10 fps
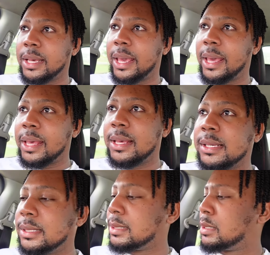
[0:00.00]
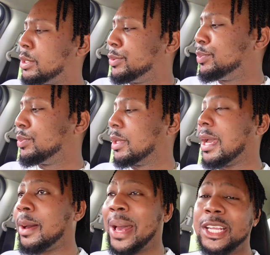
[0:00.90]
is
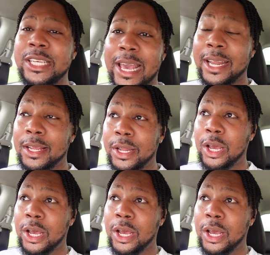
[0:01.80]
I'm actually heading